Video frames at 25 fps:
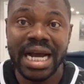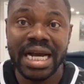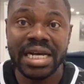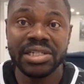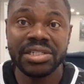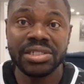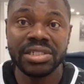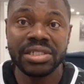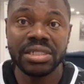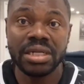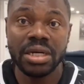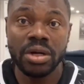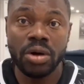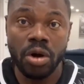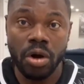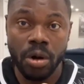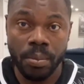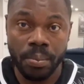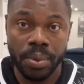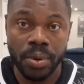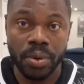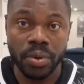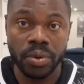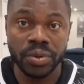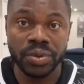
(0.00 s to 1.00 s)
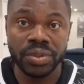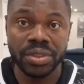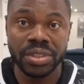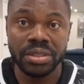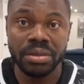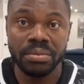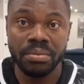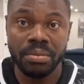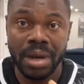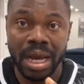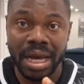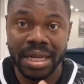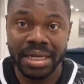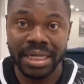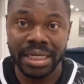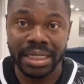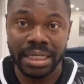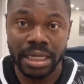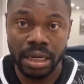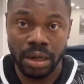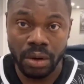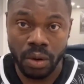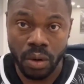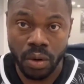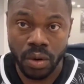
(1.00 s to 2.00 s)
as couples
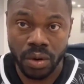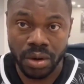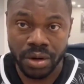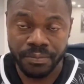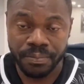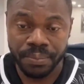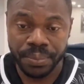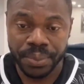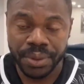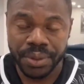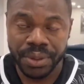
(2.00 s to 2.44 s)
under the law.